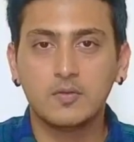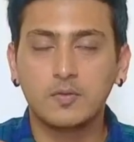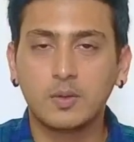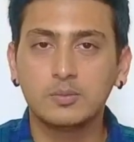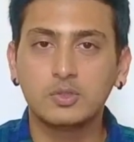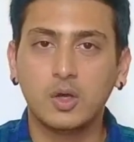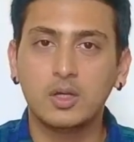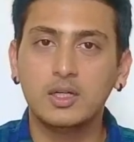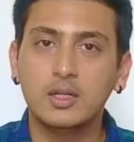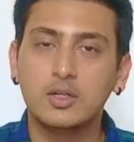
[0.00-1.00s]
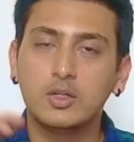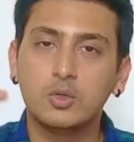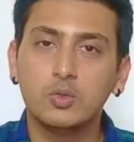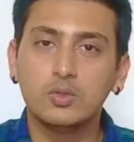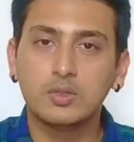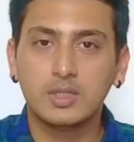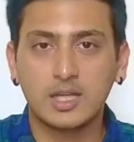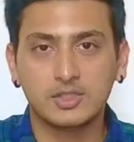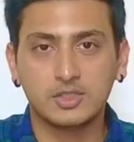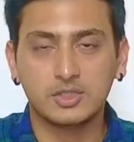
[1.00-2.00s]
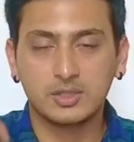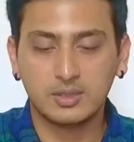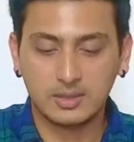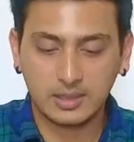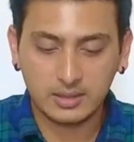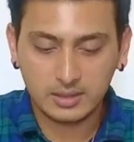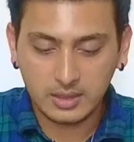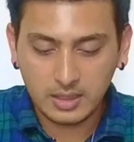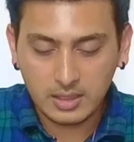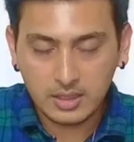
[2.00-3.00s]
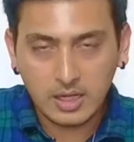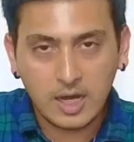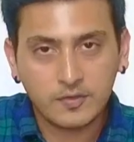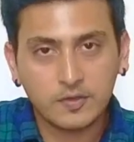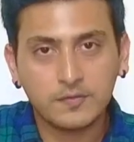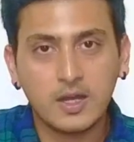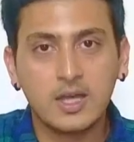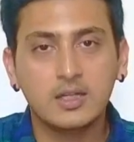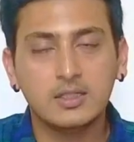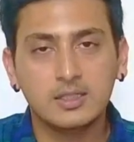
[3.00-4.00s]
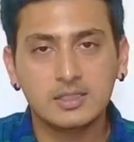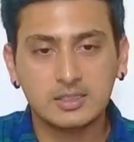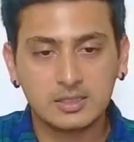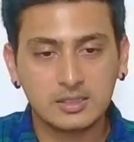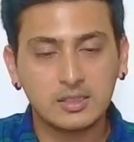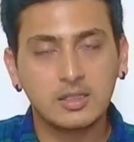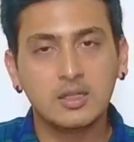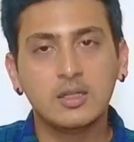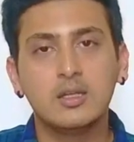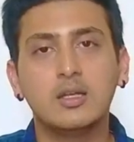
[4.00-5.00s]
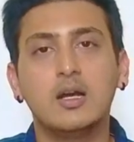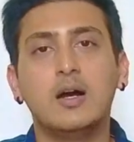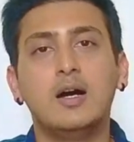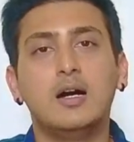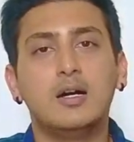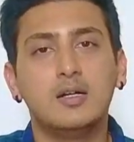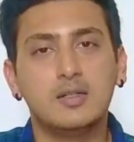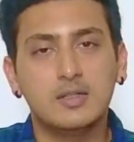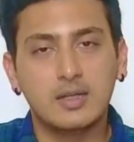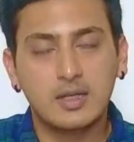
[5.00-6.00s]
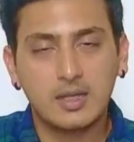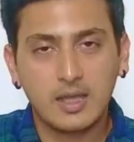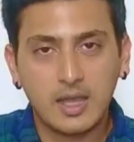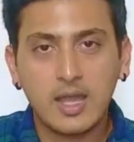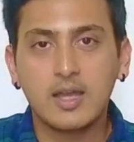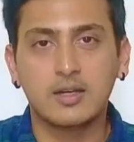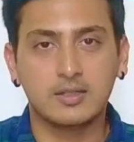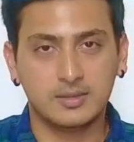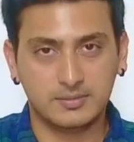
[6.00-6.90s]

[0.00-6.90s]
from solid to gaseous. Then after fire is uh, air,